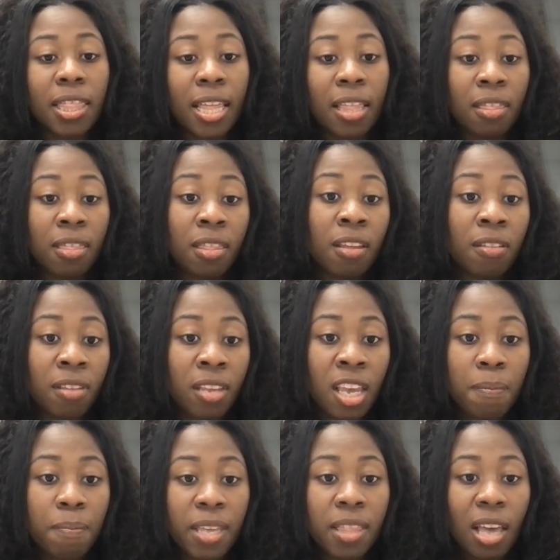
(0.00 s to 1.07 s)
that that it,
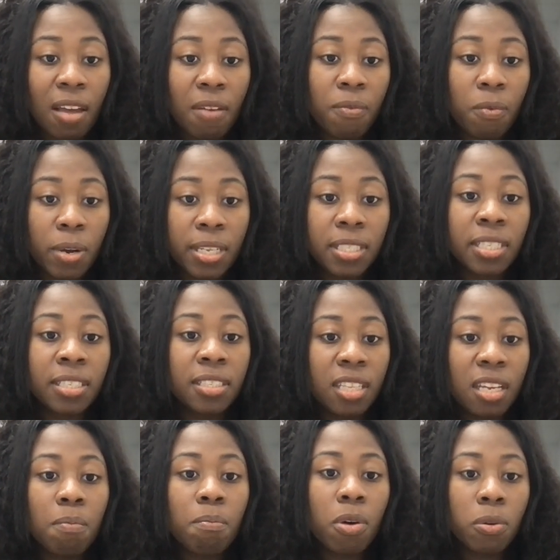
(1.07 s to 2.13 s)
keeping that voice is
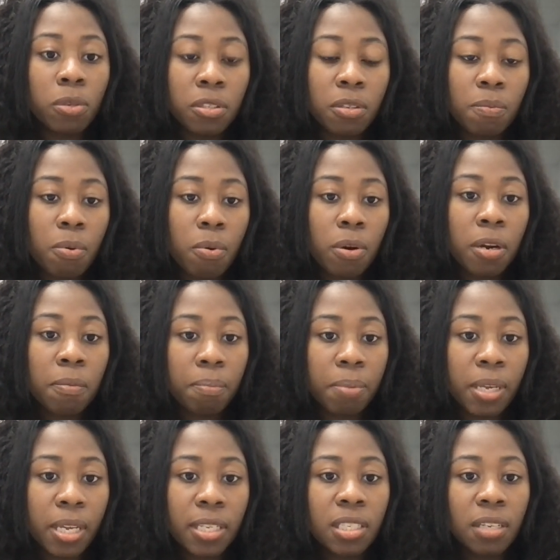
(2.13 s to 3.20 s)
the most important
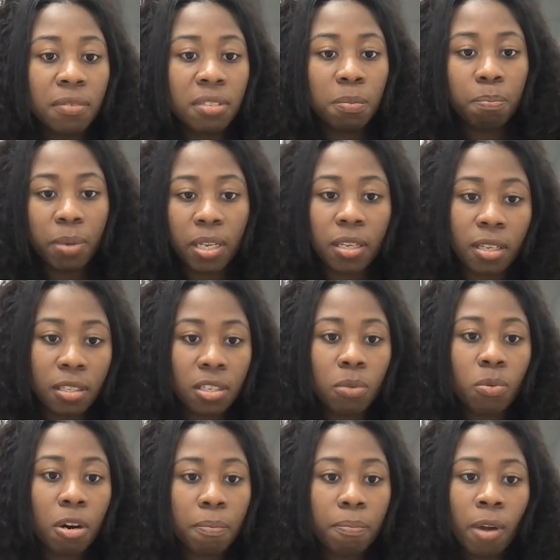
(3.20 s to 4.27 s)
piece of speaking
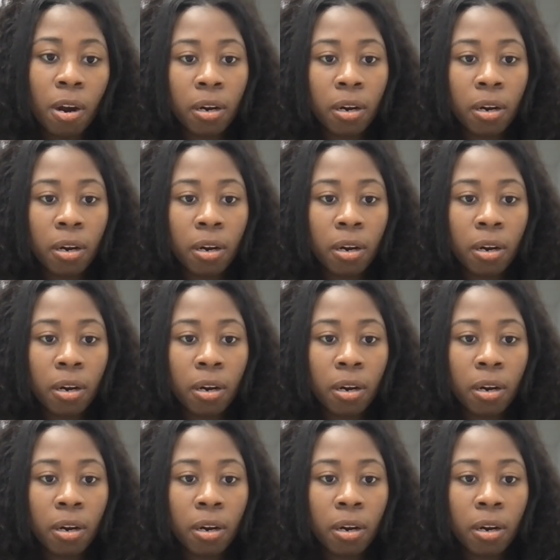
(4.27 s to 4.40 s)
to our, our